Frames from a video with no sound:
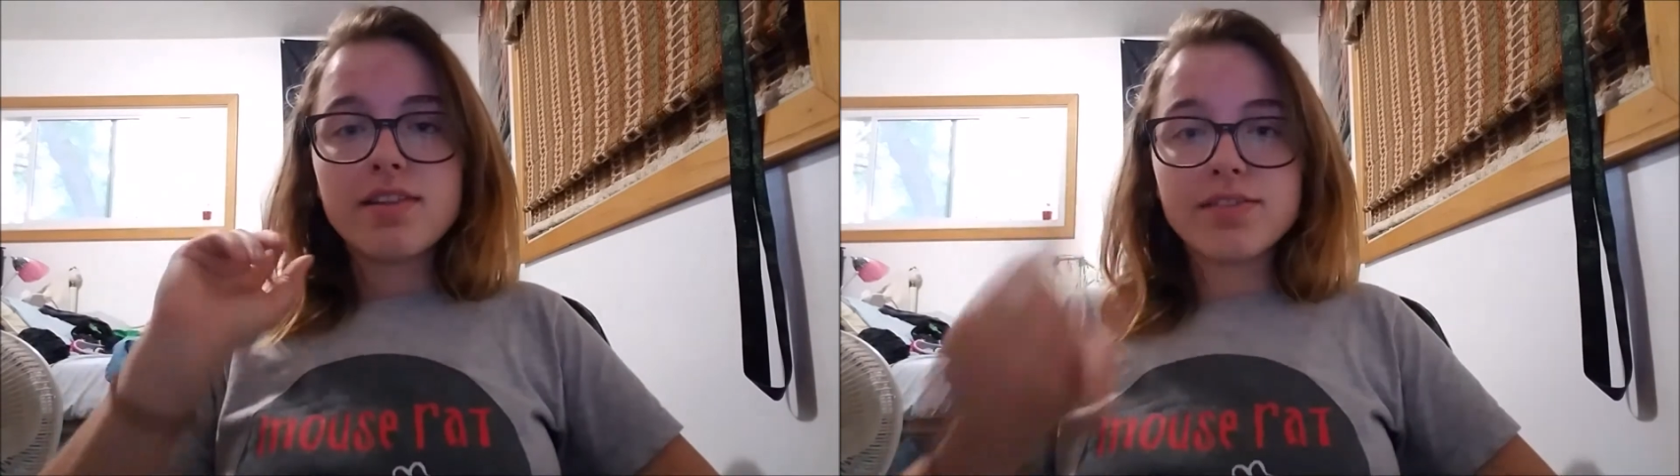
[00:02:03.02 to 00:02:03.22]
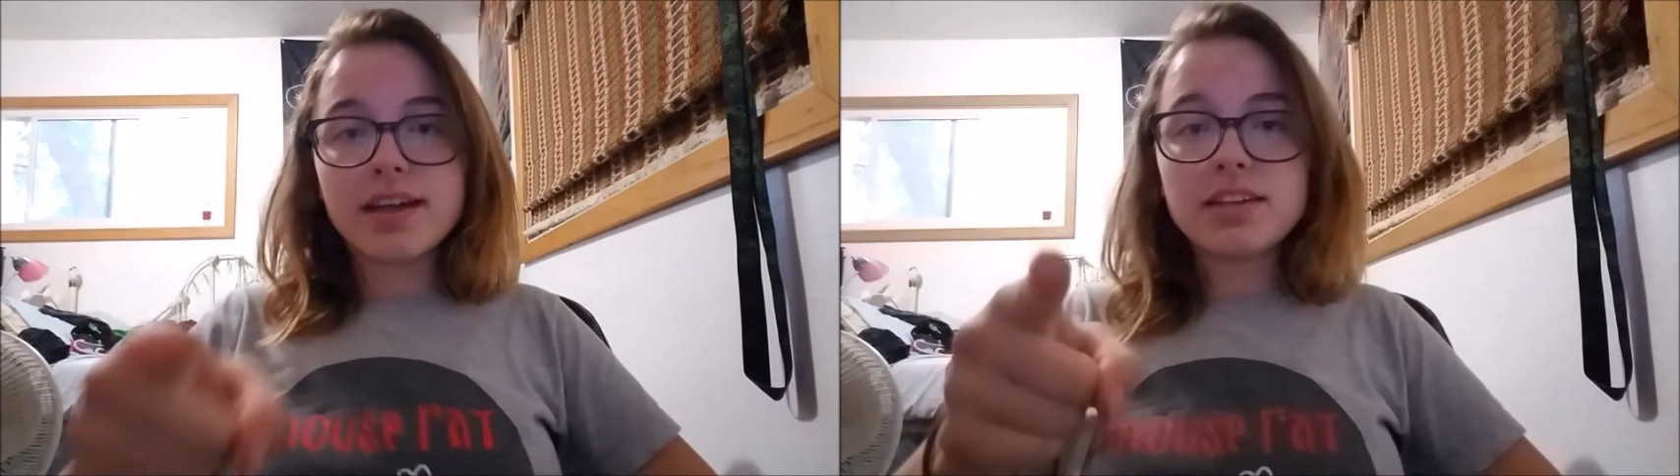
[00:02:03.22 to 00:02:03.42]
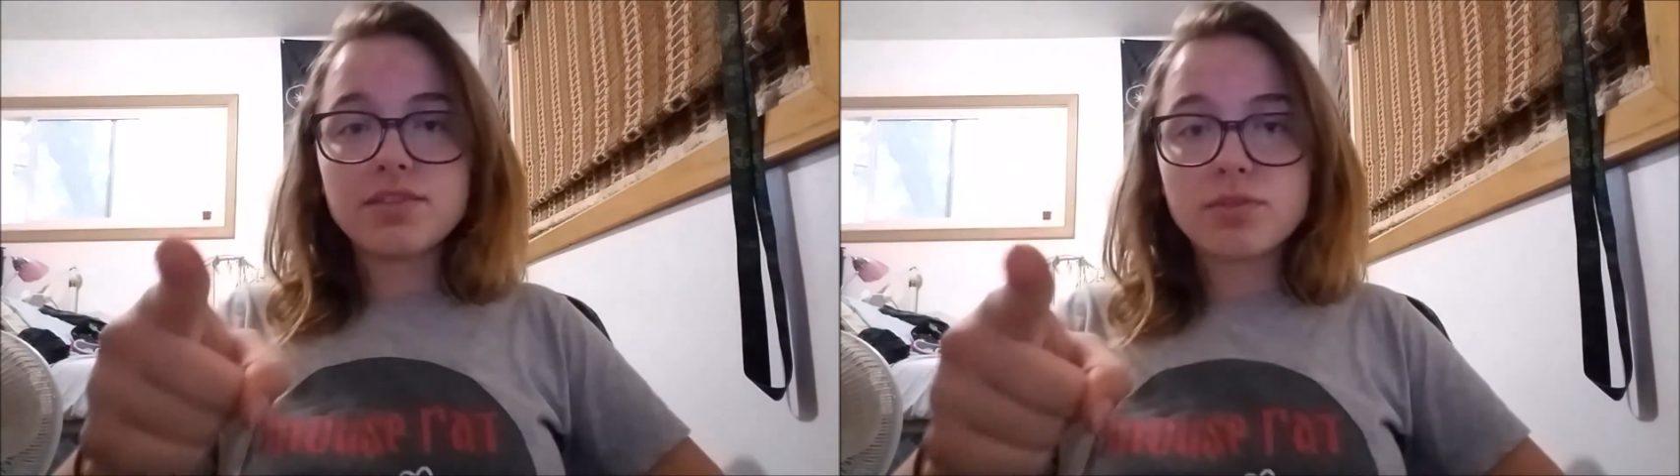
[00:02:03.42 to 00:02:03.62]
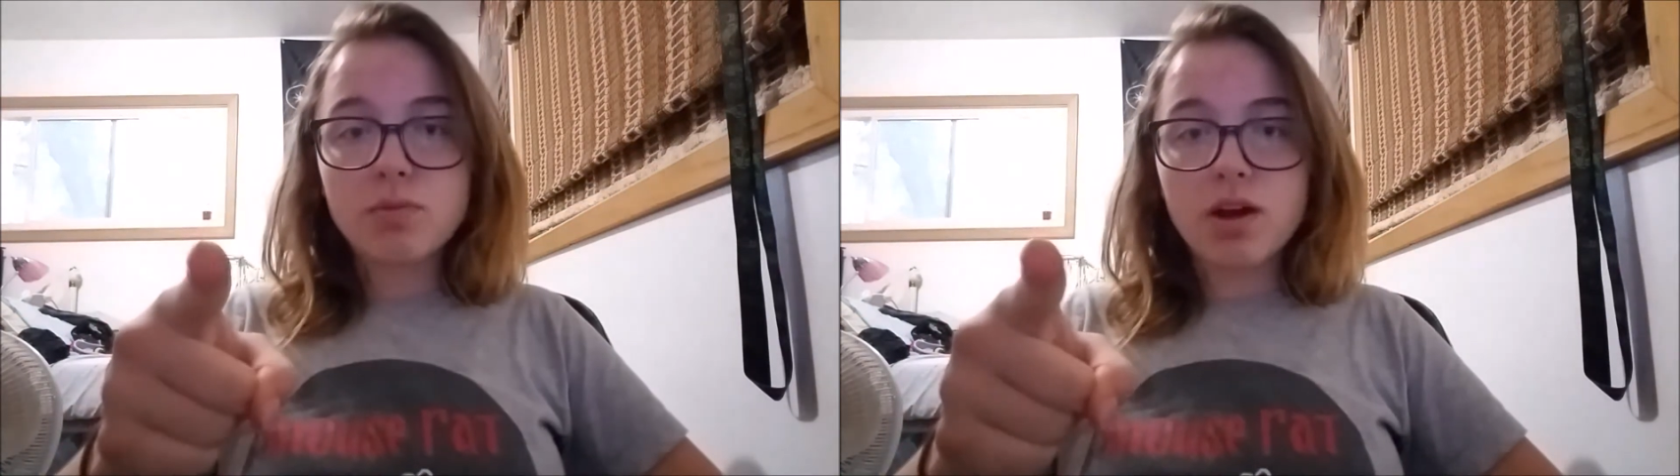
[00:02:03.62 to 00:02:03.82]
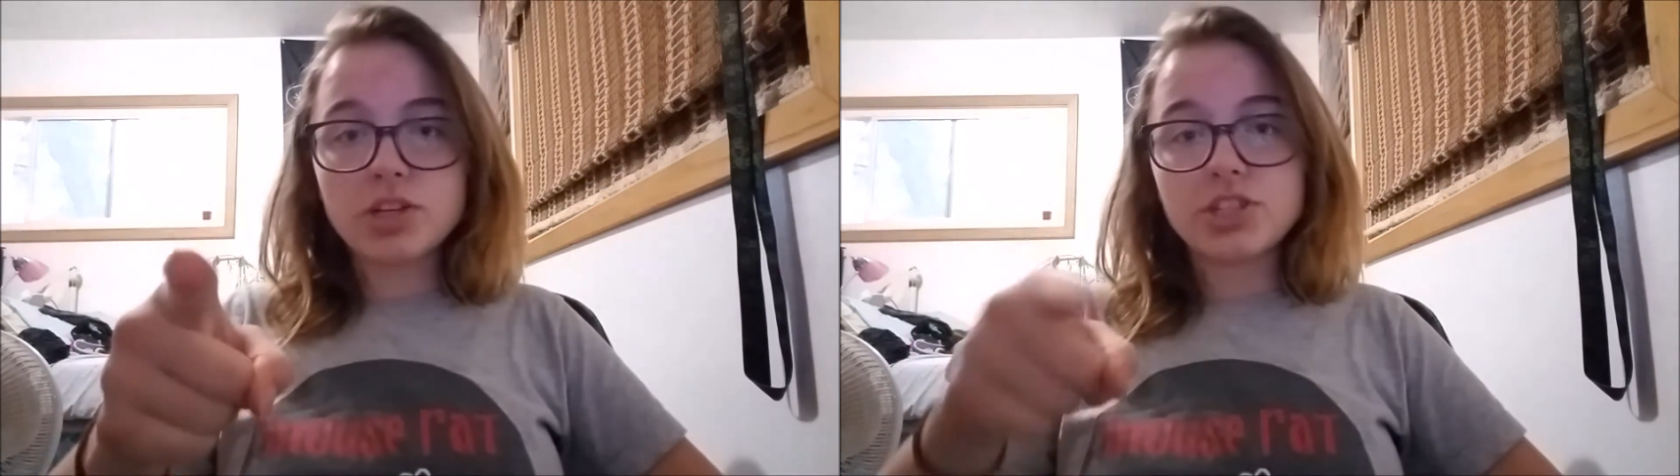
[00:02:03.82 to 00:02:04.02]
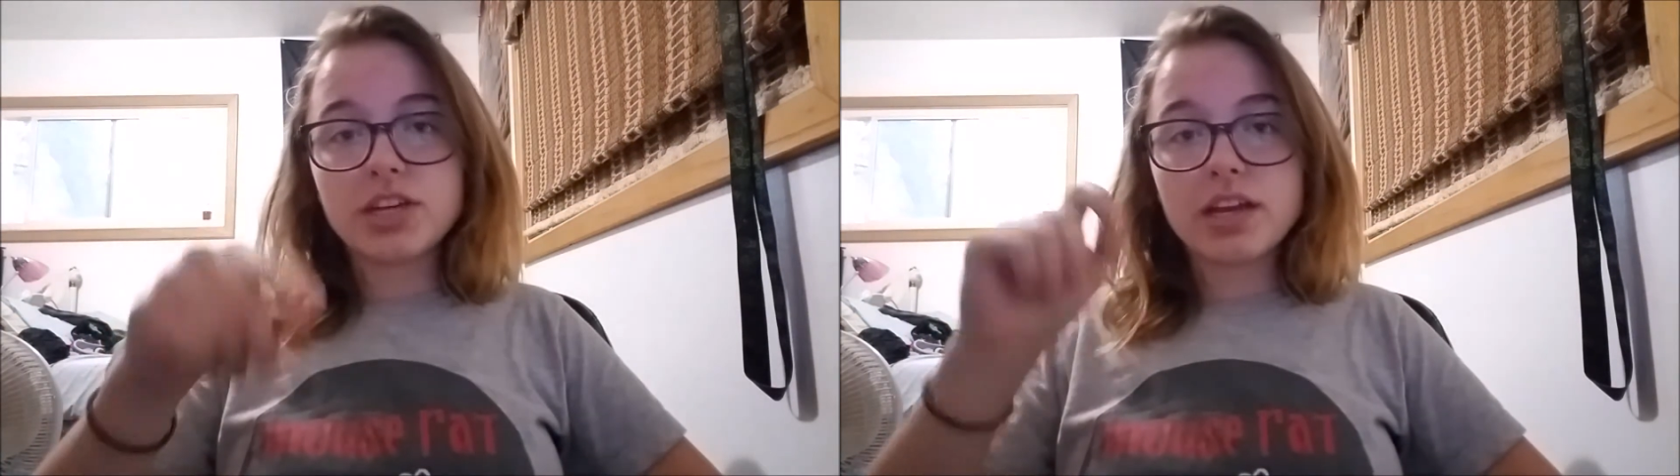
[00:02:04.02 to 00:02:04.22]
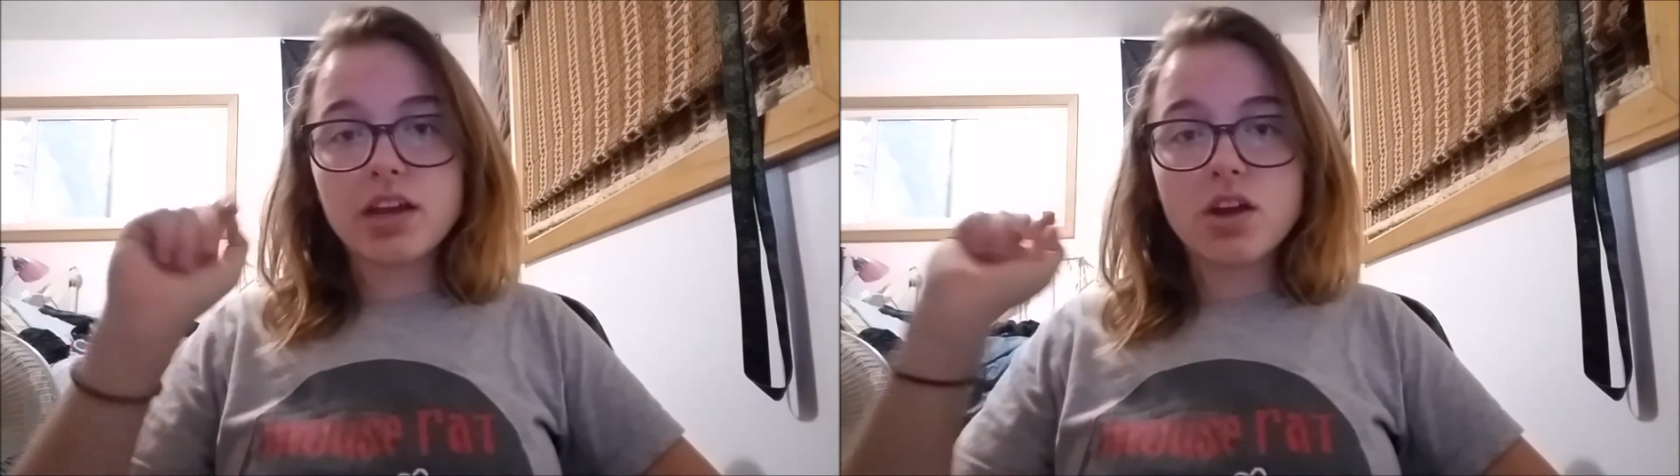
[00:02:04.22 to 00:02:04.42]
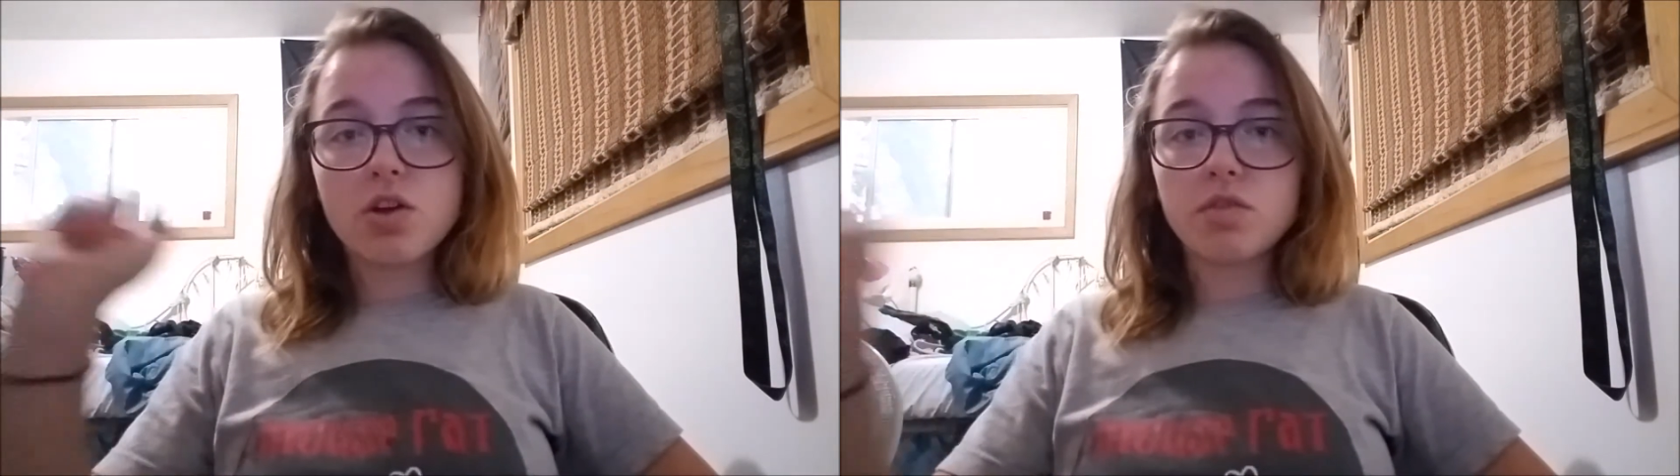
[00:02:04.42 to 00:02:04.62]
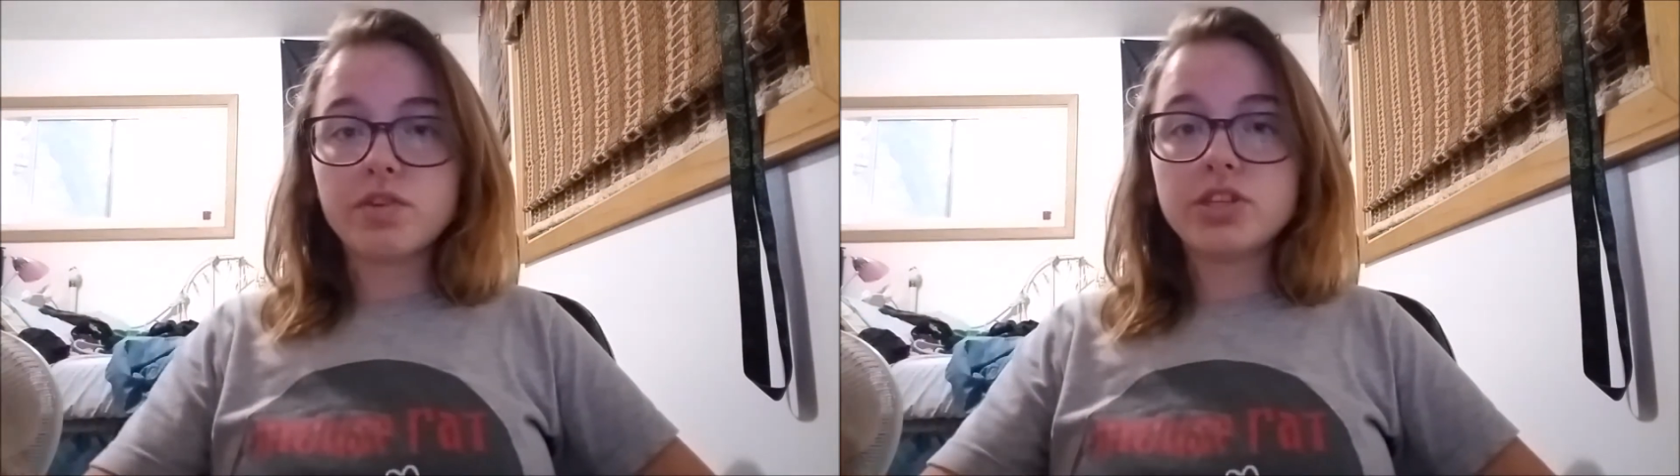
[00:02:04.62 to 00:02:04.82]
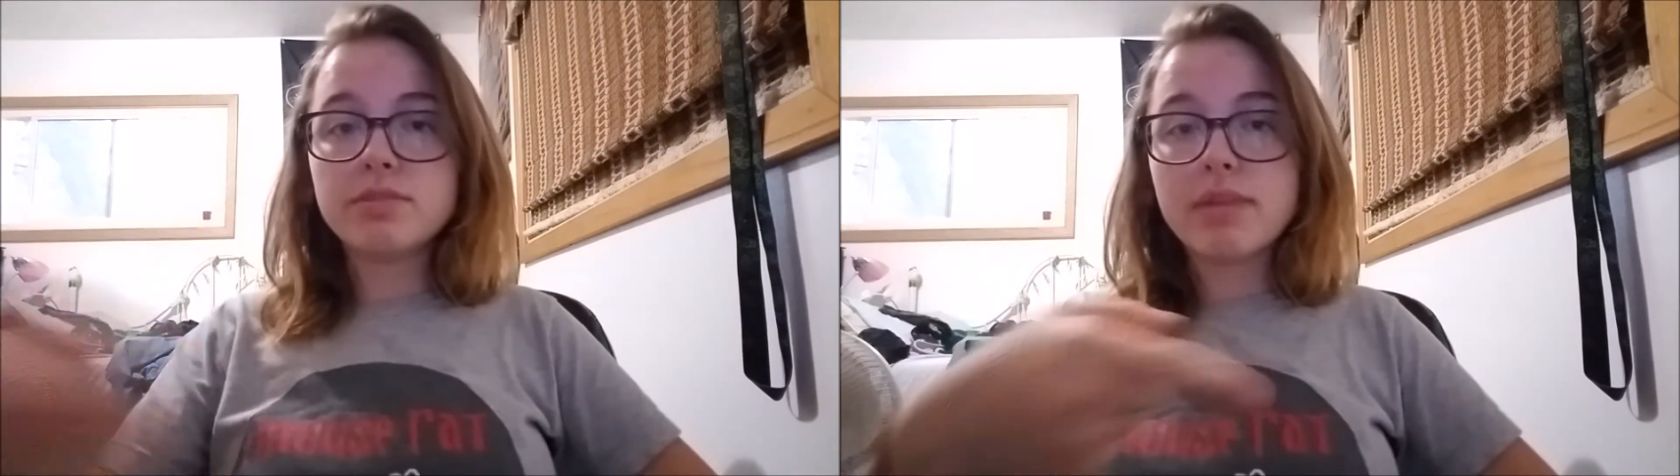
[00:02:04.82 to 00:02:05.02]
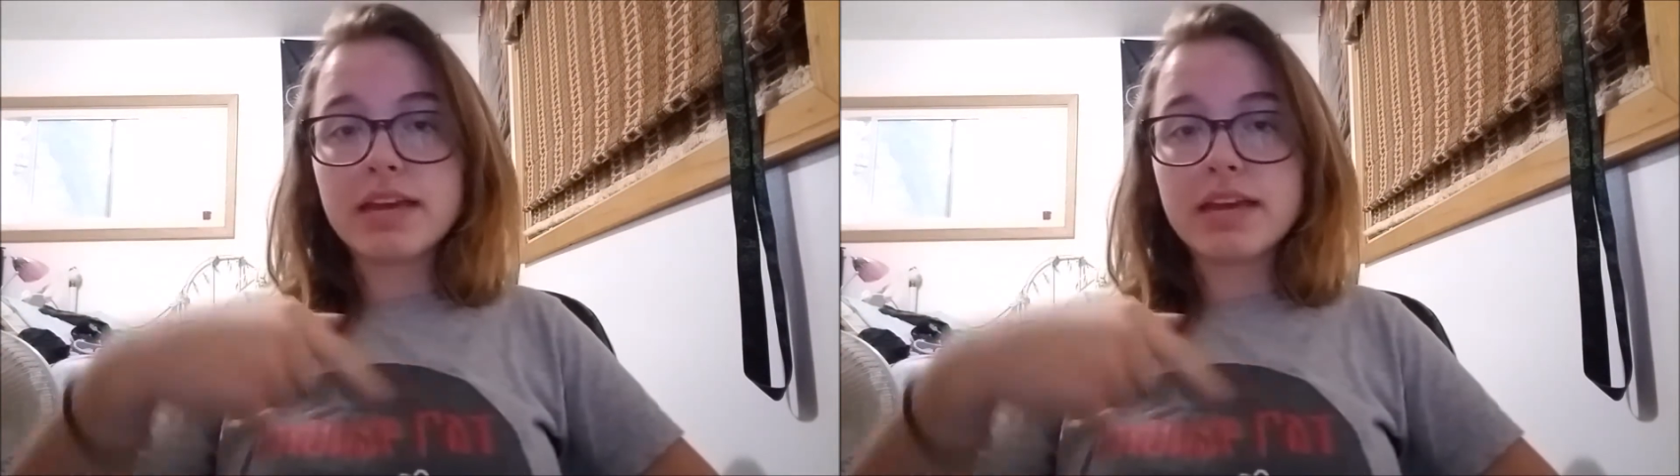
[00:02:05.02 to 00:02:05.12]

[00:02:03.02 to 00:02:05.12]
Thanks for watching. Over to my